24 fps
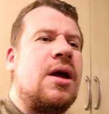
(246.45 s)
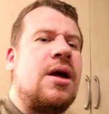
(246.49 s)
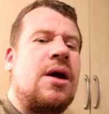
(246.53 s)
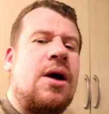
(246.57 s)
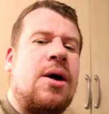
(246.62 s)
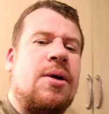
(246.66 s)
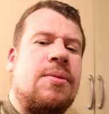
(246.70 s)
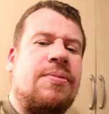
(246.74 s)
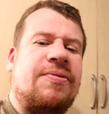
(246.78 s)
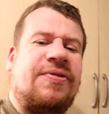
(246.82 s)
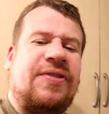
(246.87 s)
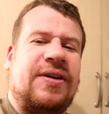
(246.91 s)

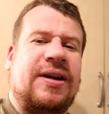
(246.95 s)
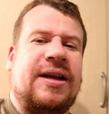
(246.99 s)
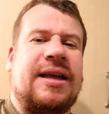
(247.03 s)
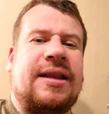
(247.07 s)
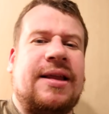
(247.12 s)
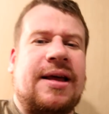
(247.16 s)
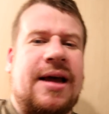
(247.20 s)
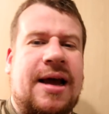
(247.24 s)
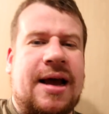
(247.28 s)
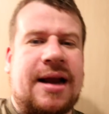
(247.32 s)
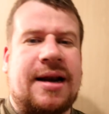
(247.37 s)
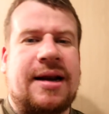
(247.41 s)
Hopefully
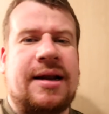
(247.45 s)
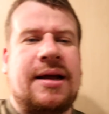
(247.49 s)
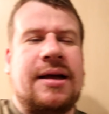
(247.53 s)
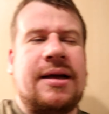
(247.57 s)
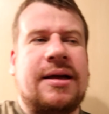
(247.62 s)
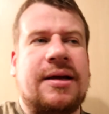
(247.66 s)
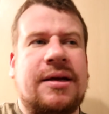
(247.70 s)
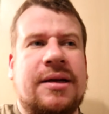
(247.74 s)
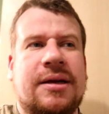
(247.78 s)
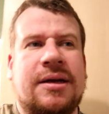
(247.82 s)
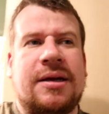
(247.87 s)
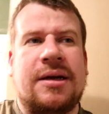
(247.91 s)
then,
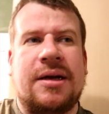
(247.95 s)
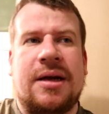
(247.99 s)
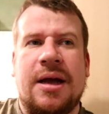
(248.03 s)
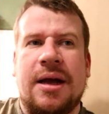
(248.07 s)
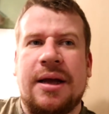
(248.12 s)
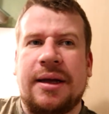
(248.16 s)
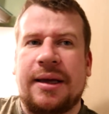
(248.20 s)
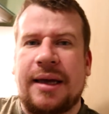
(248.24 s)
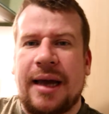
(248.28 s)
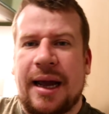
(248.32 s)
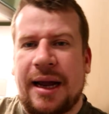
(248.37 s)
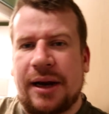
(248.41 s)

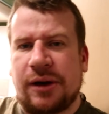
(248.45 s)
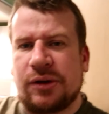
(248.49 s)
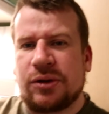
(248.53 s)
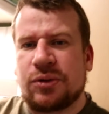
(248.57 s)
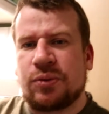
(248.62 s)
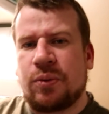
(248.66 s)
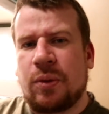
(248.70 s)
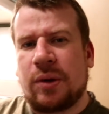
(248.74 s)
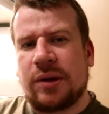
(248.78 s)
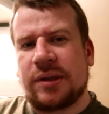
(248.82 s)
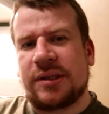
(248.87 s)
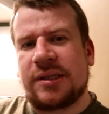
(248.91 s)
getting us
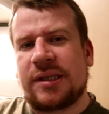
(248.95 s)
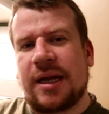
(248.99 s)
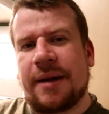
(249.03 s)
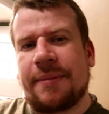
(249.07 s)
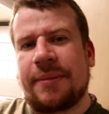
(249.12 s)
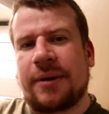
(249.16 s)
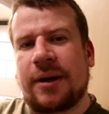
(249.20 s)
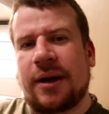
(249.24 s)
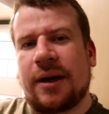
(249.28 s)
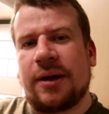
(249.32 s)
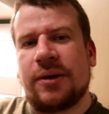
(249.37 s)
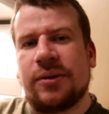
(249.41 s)
one
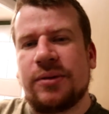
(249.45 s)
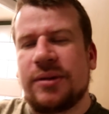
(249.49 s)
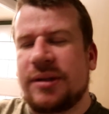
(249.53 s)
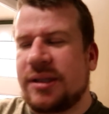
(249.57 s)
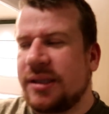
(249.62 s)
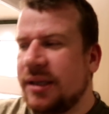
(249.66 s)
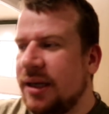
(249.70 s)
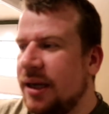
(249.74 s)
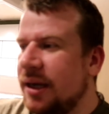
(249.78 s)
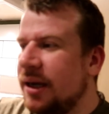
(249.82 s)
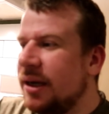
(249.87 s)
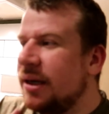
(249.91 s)
step
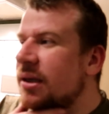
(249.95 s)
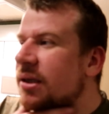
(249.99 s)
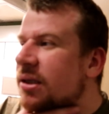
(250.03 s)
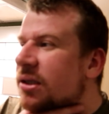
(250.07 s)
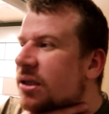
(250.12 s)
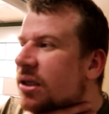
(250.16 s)
closer